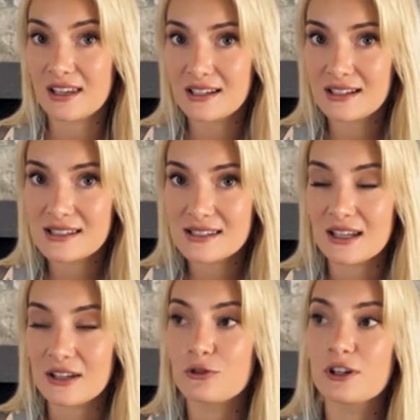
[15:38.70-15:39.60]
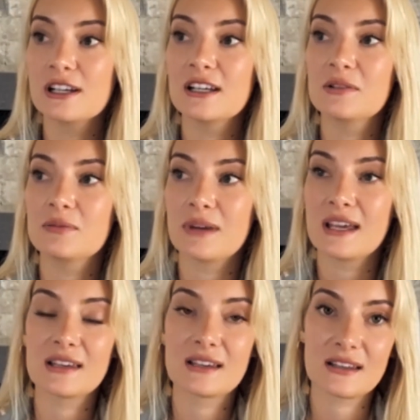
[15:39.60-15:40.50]
things that really
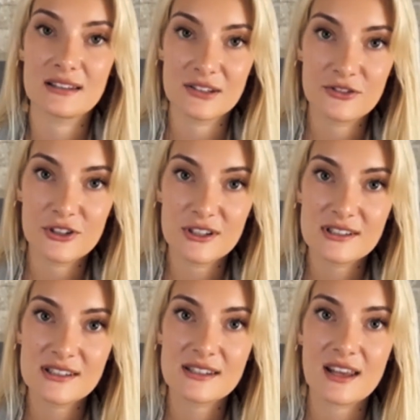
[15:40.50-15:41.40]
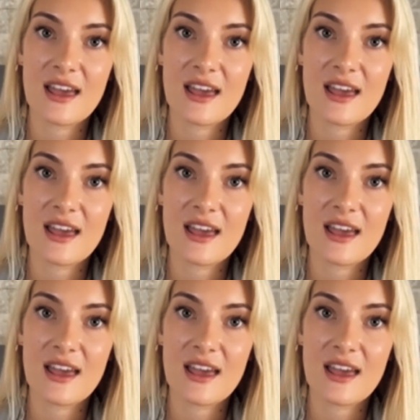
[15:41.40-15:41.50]
make a difference,